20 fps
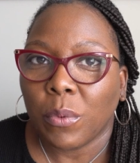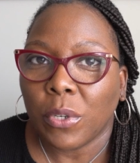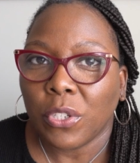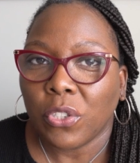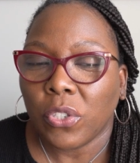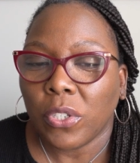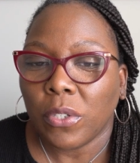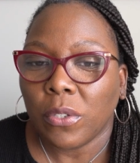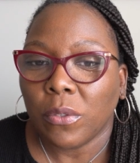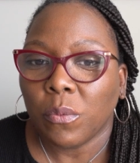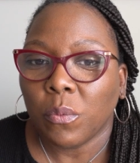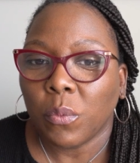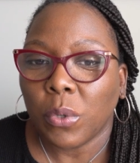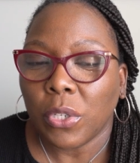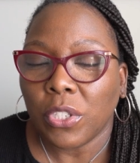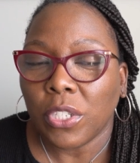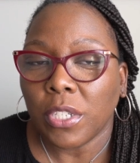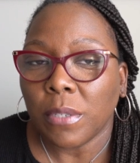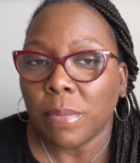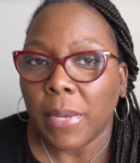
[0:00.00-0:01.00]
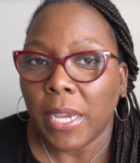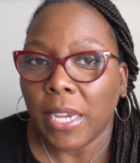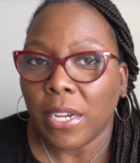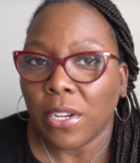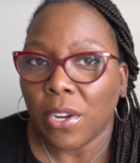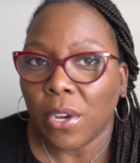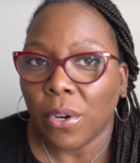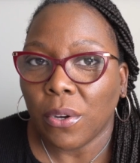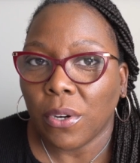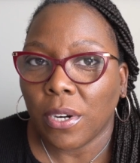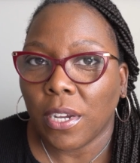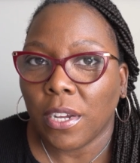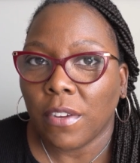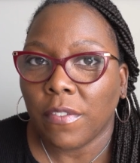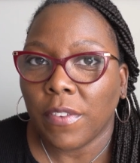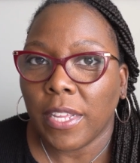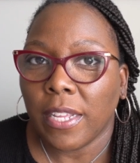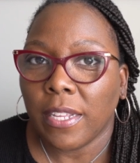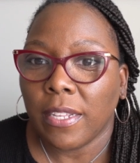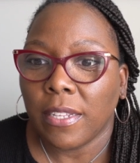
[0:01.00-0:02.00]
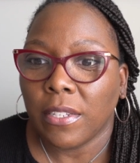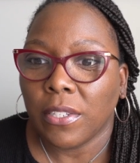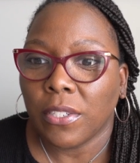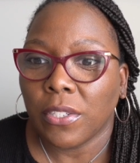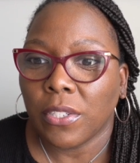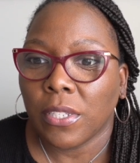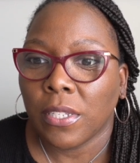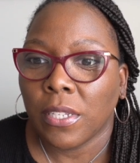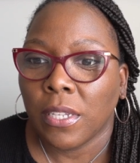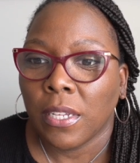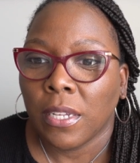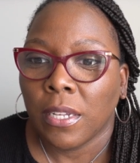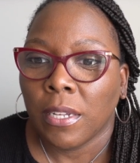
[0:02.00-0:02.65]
what she made note of is,